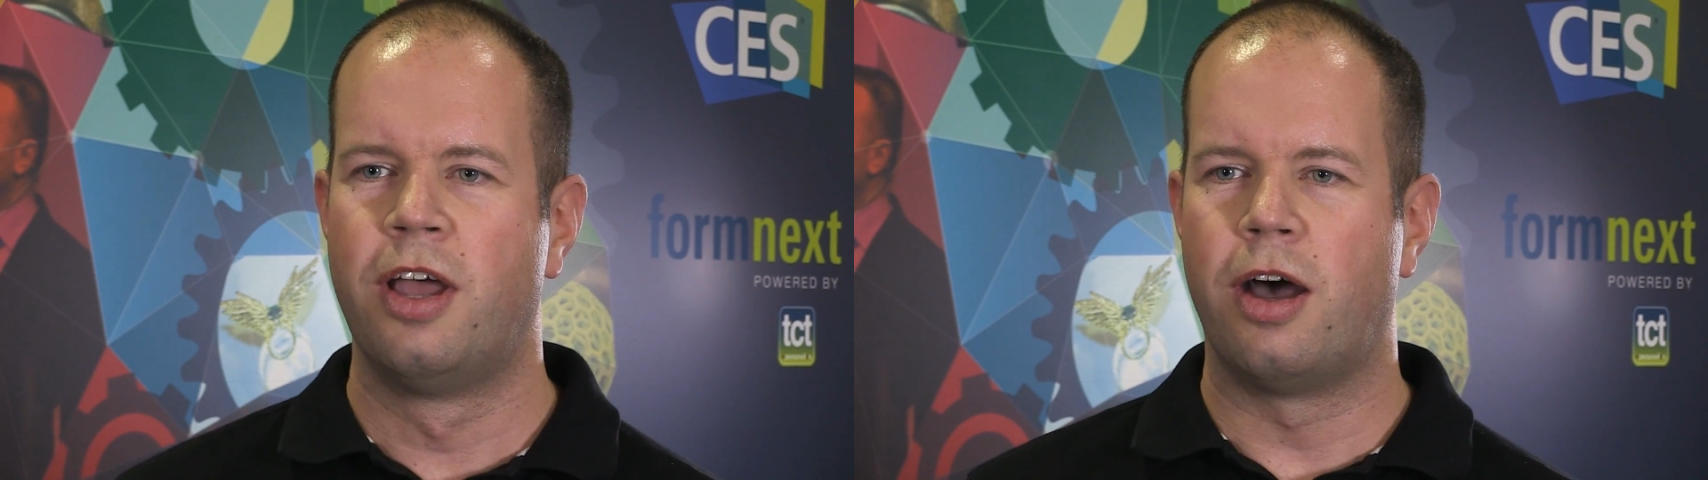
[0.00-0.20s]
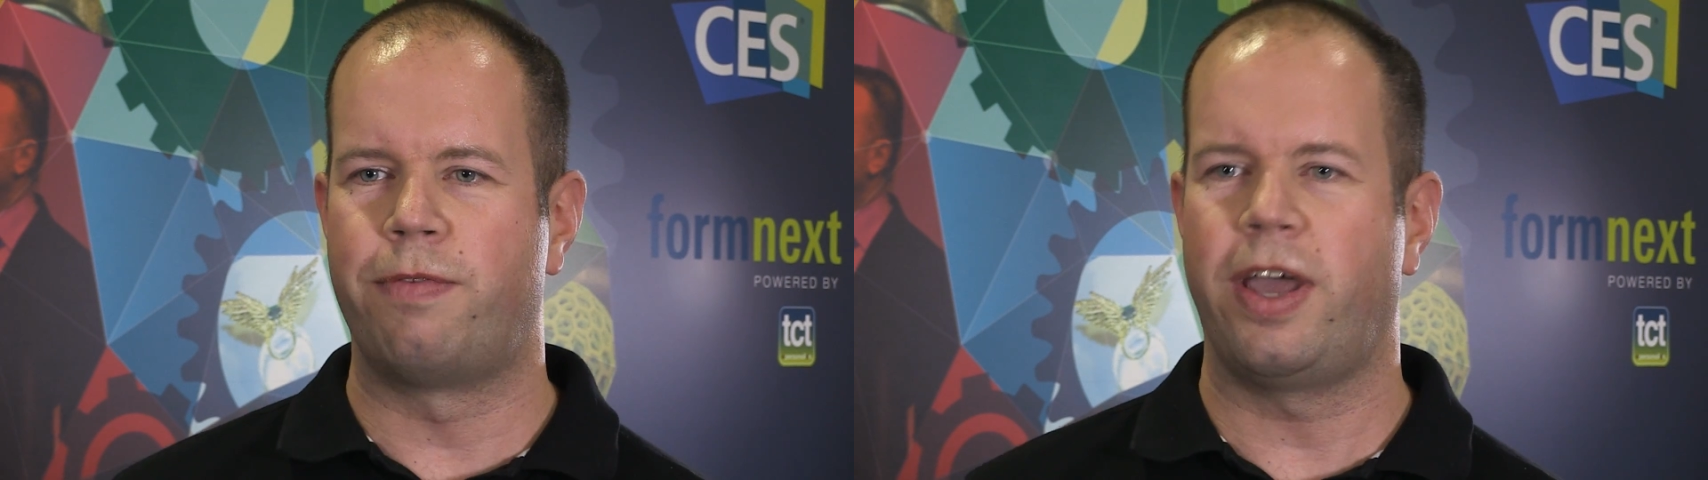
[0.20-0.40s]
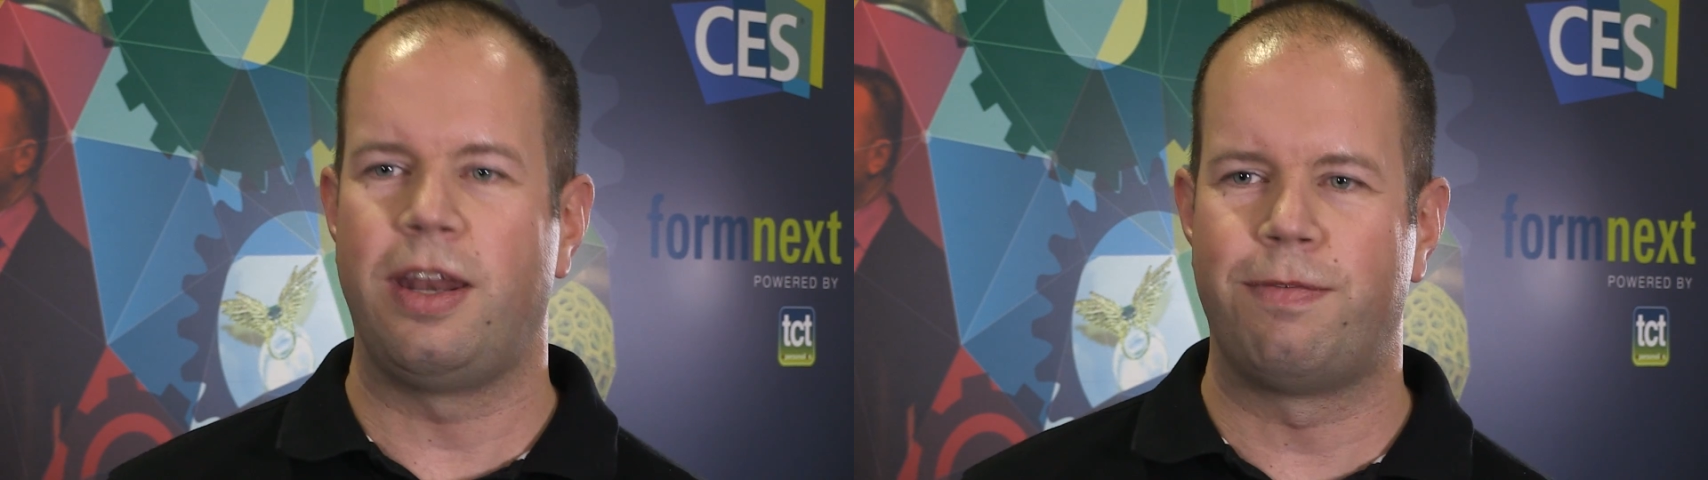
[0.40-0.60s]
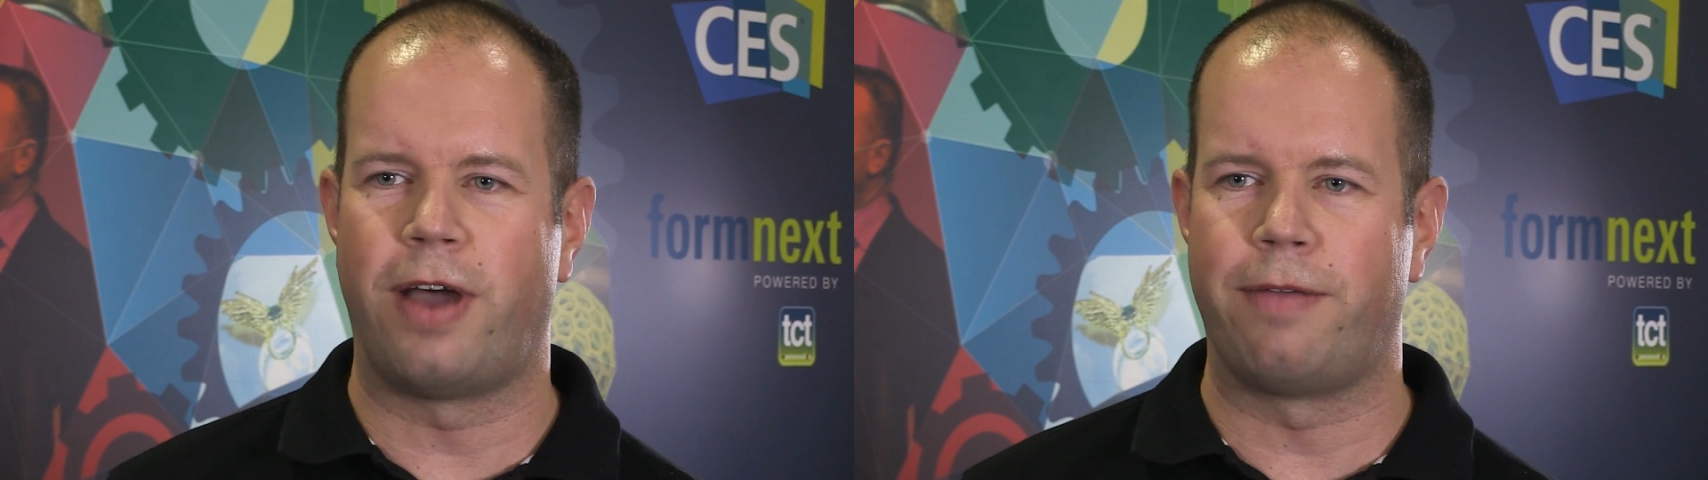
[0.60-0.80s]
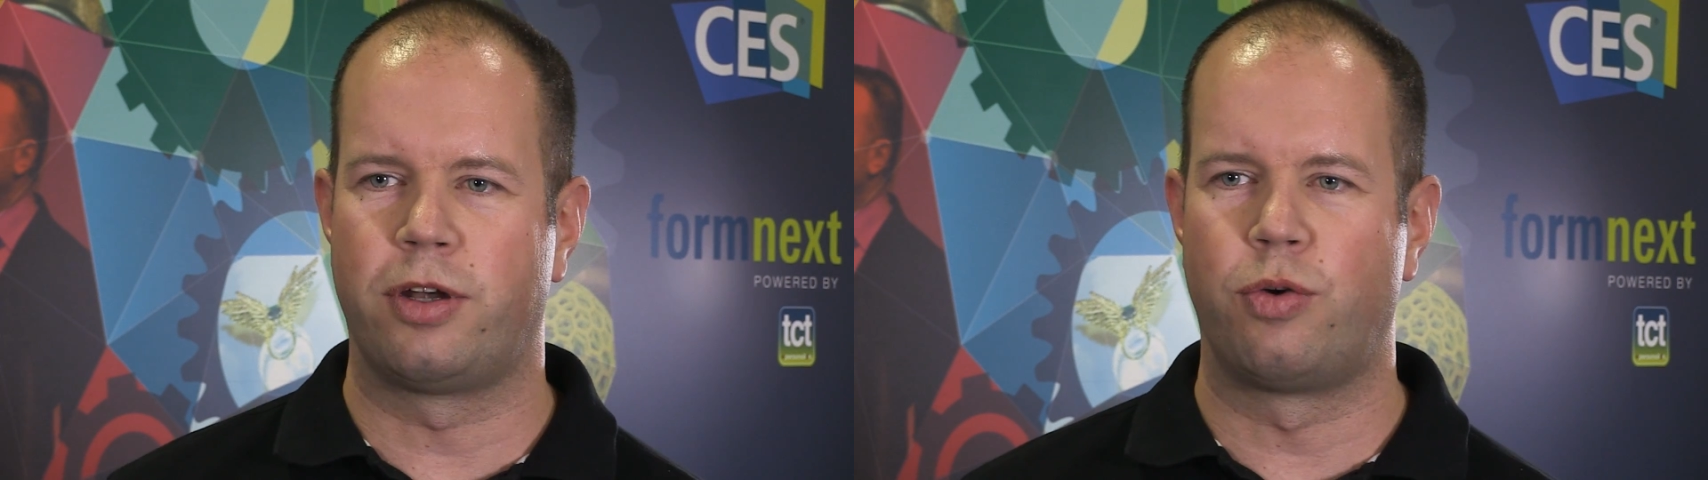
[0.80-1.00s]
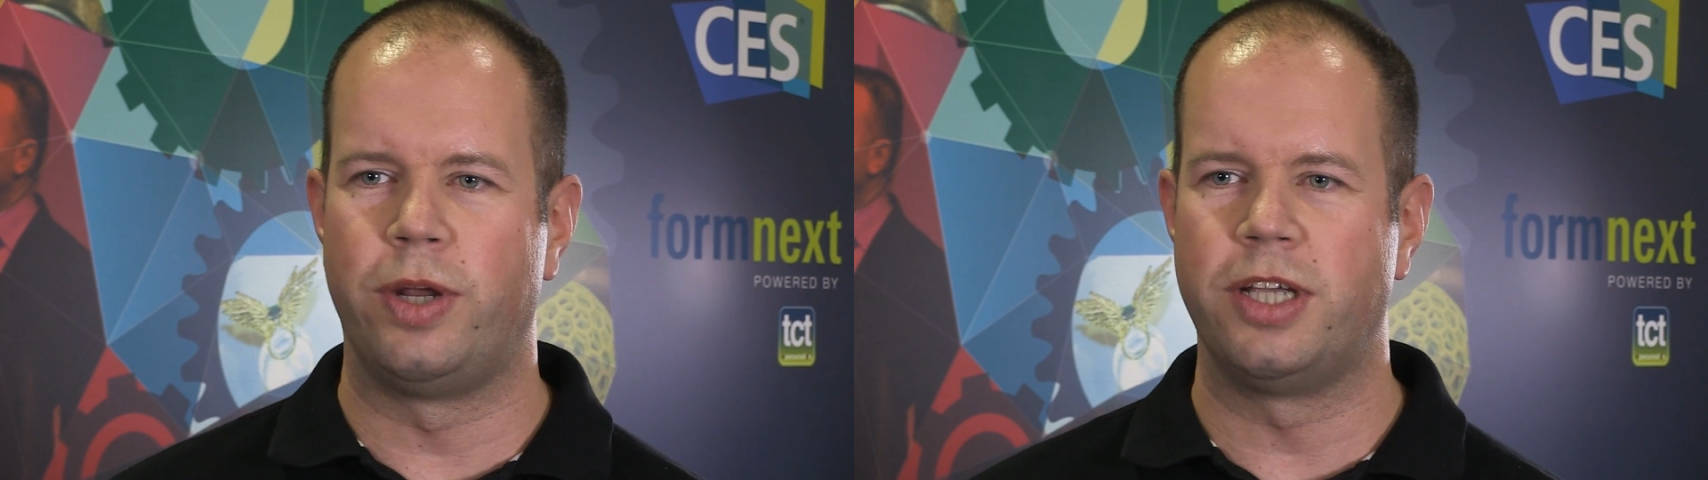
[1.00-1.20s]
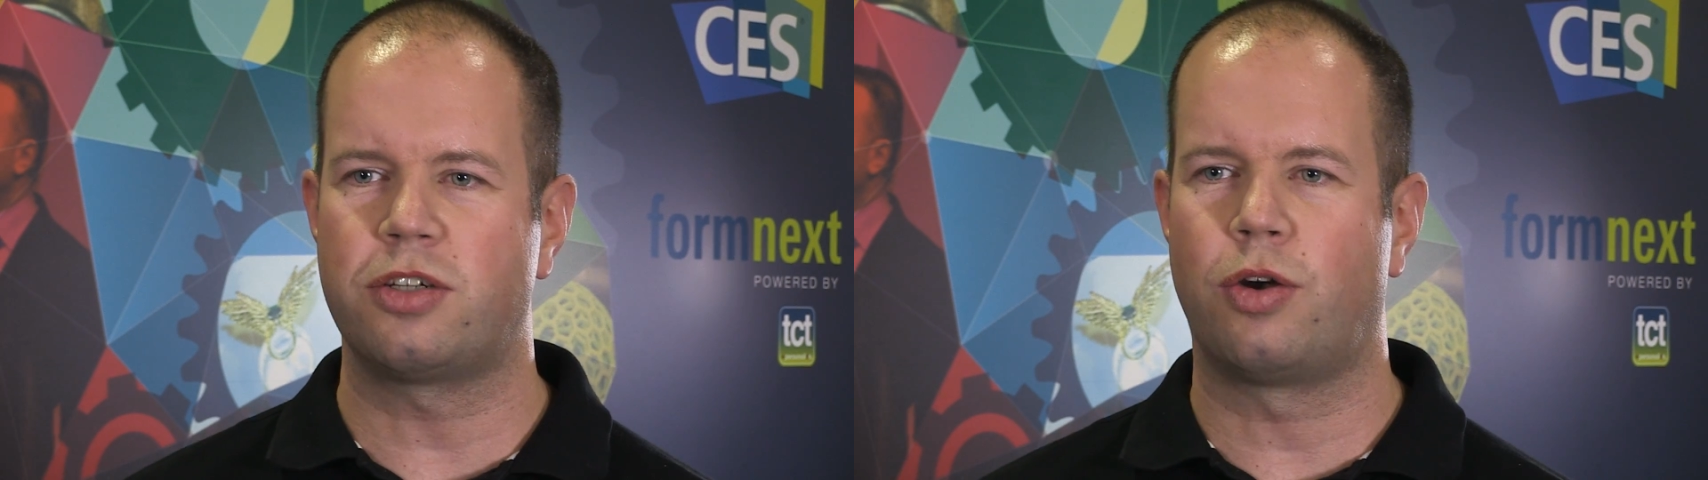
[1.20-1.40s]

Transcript: of 85 degrees,